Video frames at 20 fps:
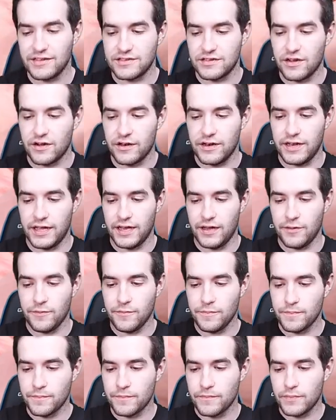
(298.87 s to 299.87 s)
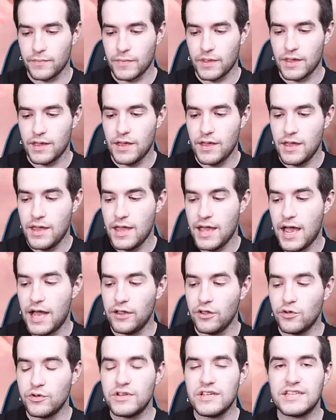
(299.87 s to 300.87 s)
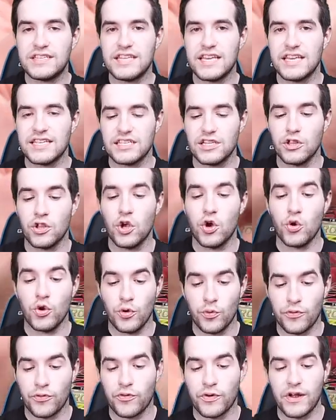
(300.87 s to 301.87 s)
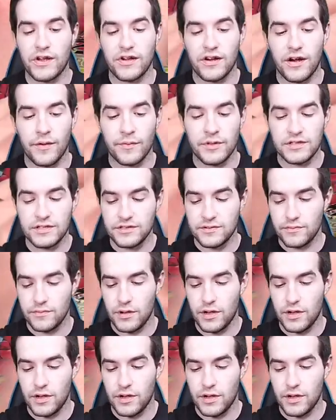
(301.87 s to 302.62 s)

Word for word: it has gone down. L O D T is loaded with great commons.